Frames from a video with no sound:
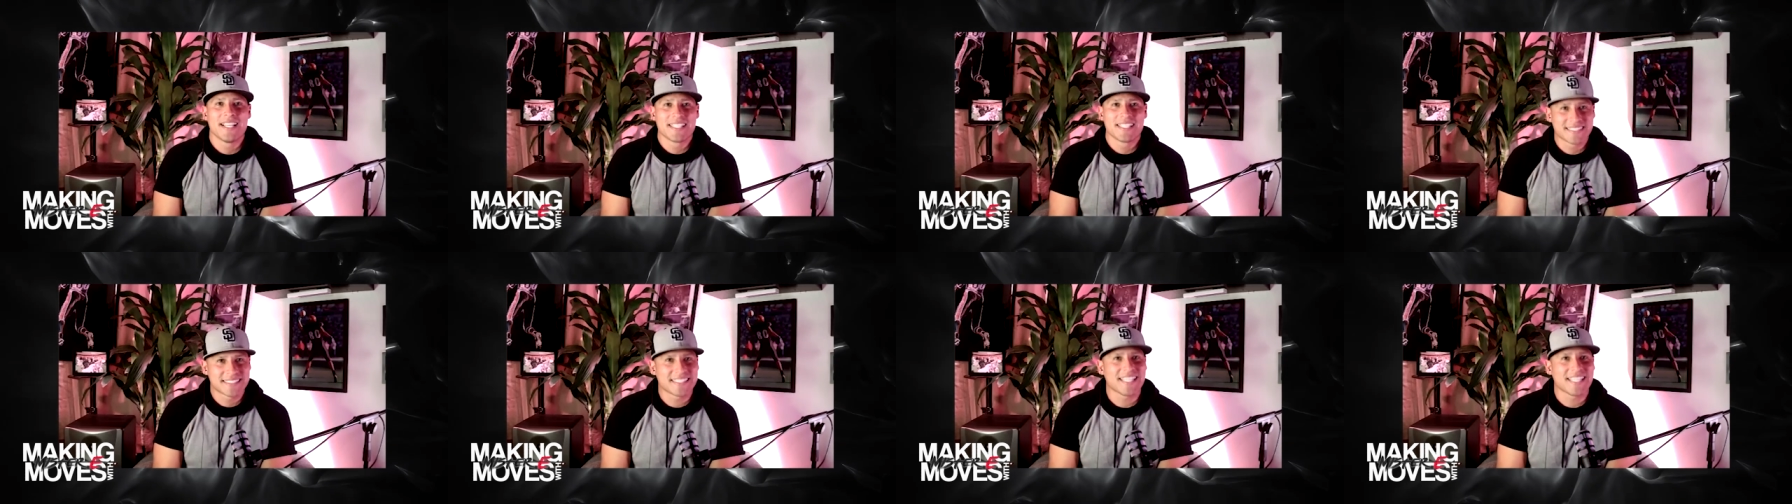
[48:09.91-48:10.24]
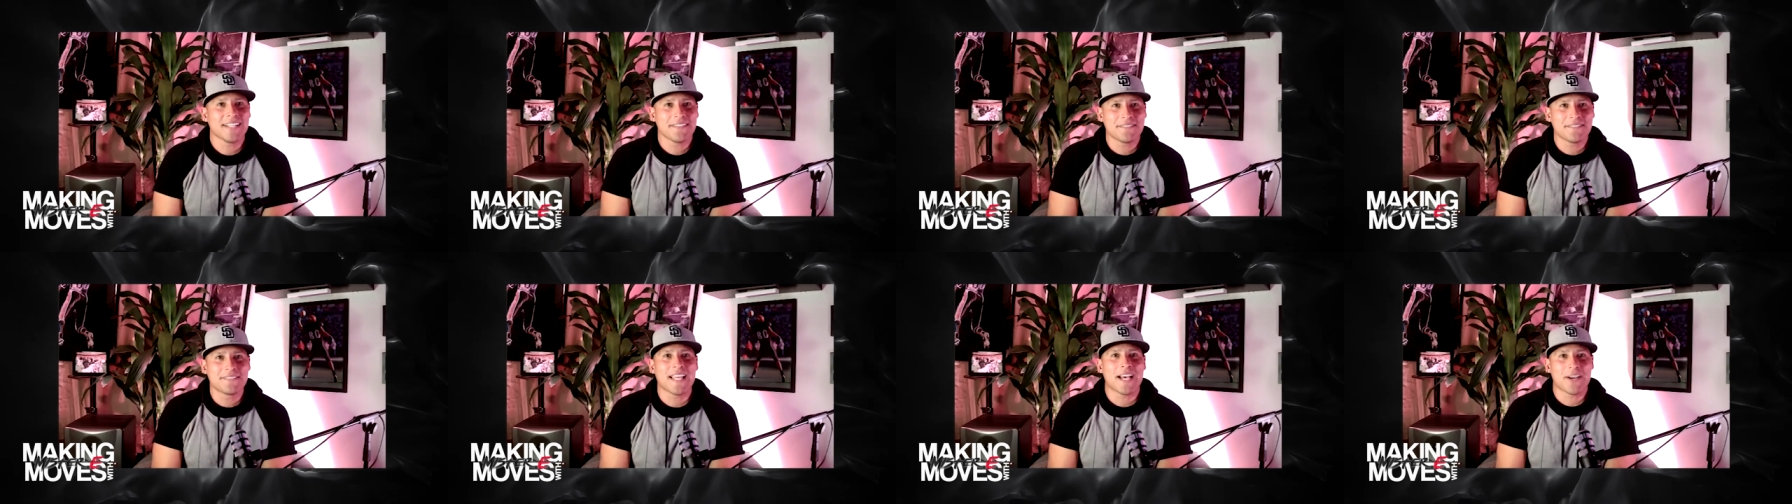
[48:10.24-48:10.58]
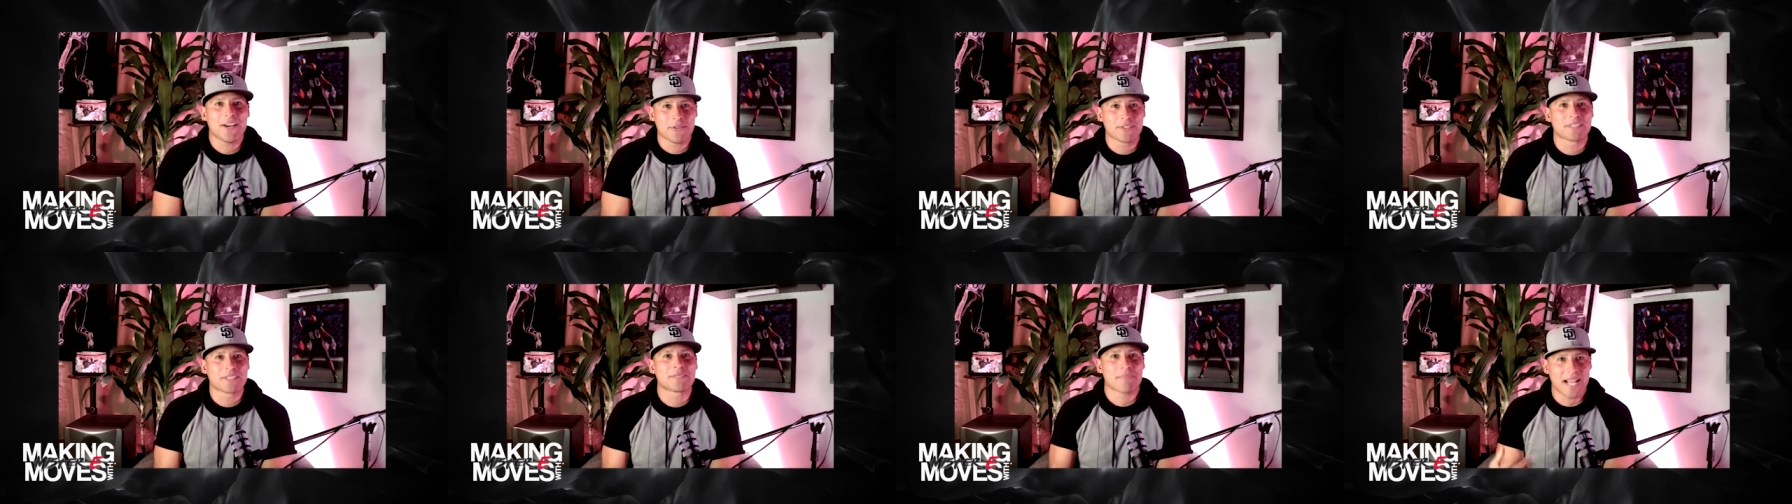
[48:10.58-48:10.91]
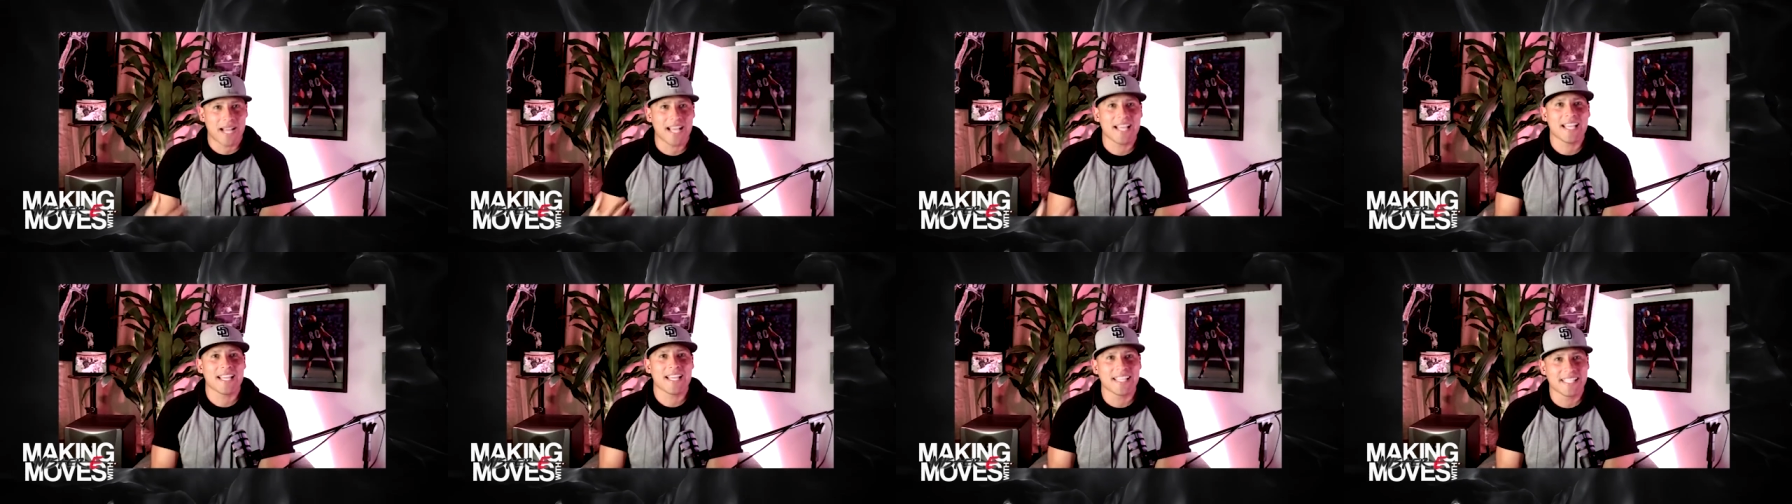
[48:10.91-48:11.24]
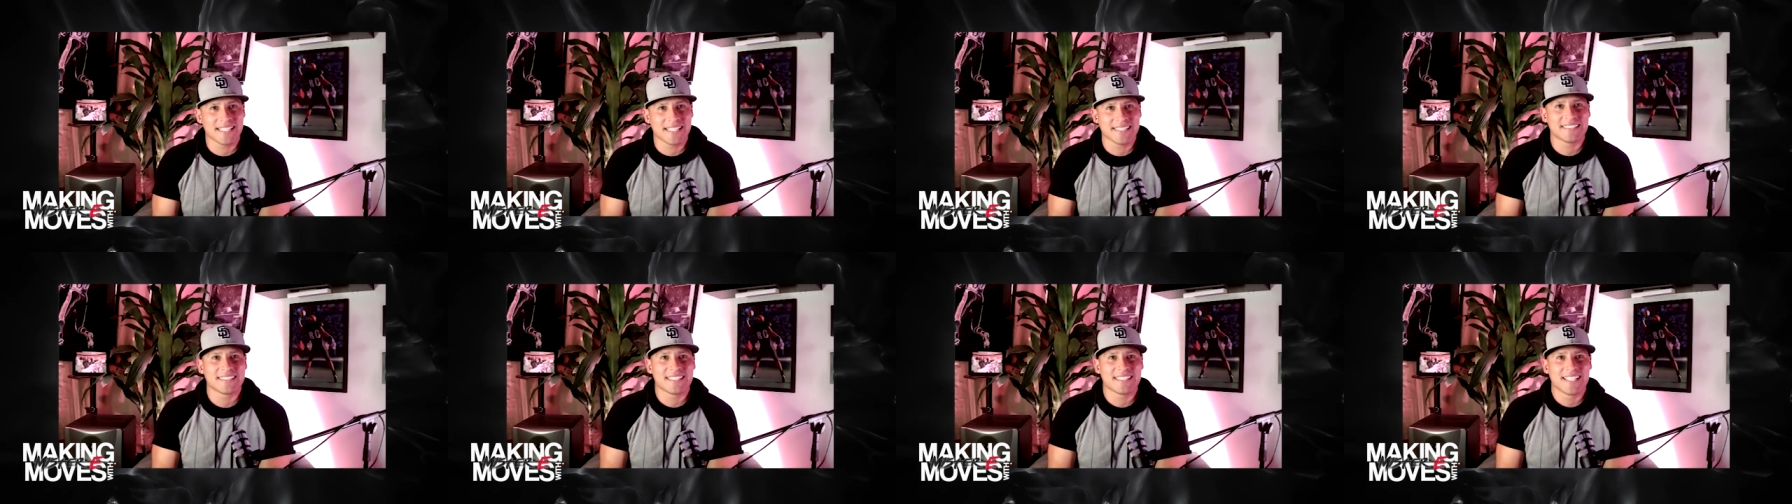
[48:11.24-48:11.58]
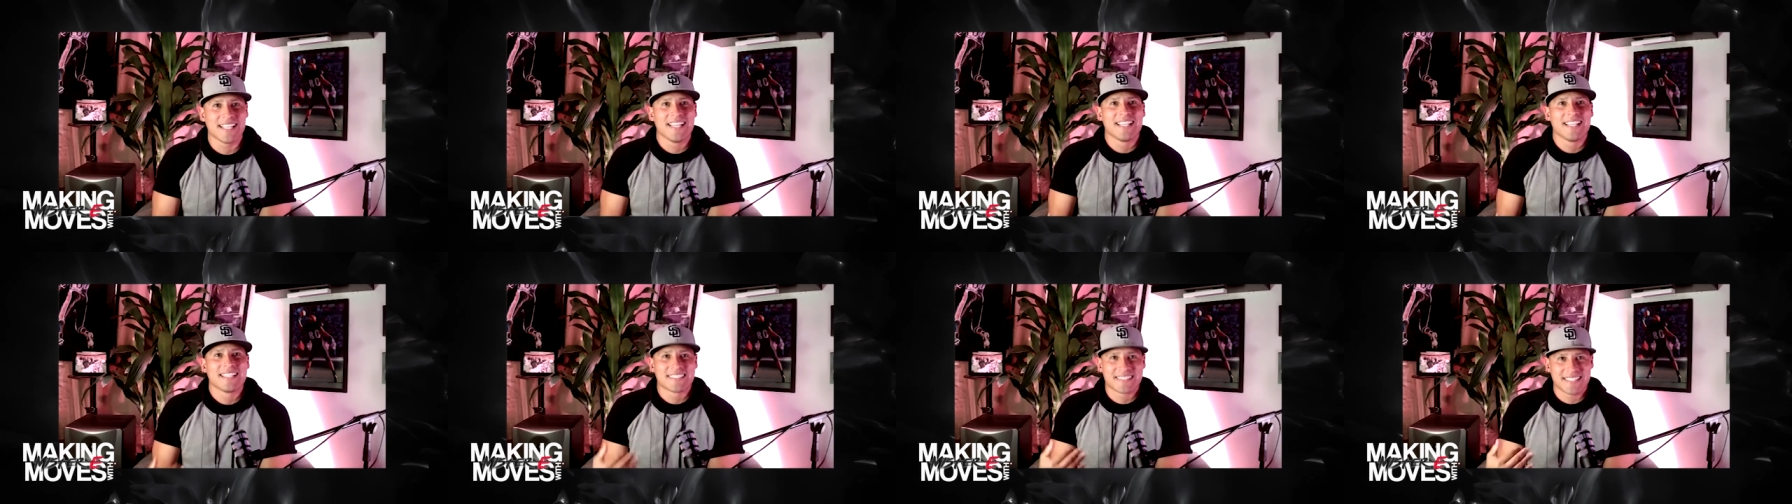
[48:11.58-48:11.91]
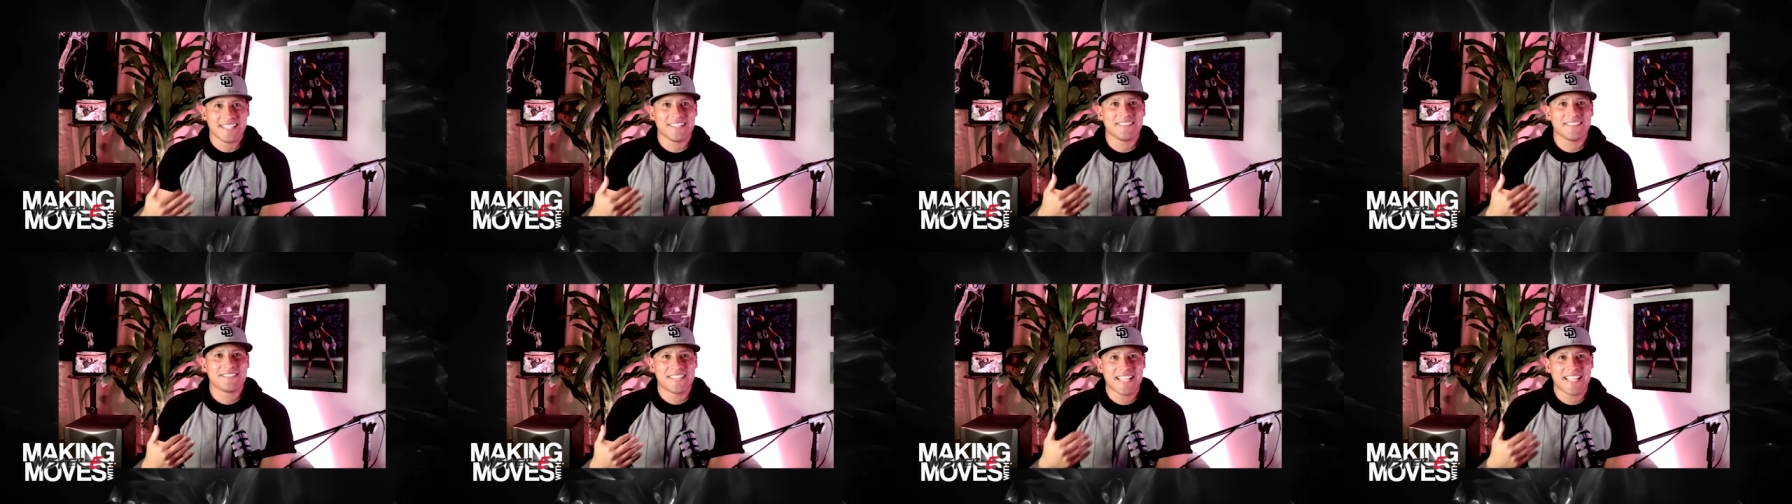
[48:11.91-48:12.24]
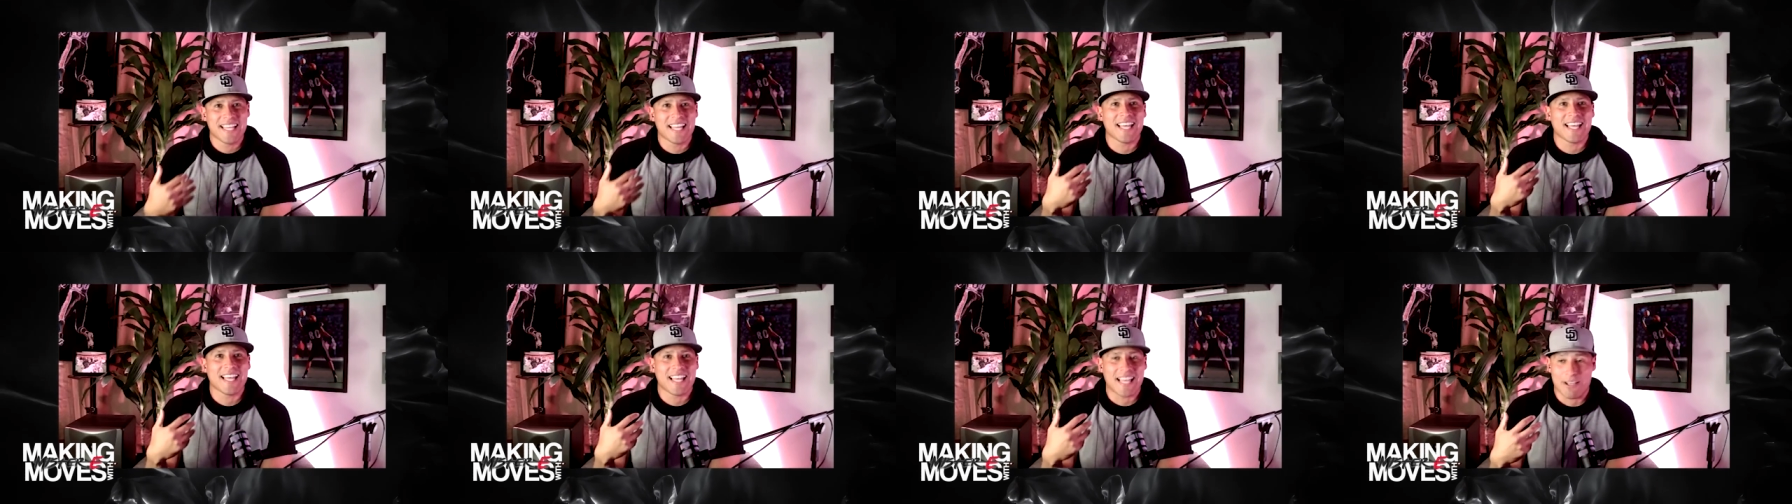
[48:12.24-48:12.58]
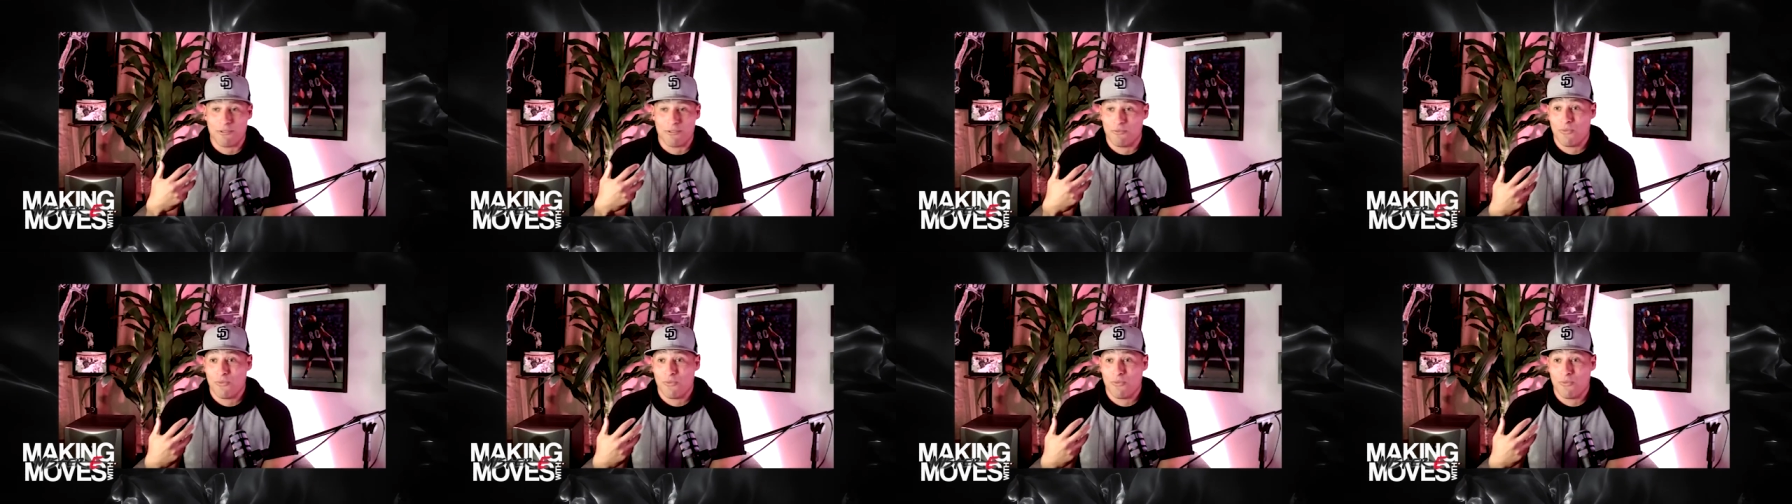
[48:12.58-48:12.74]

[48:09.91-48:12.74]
stuff that was my age, stuff that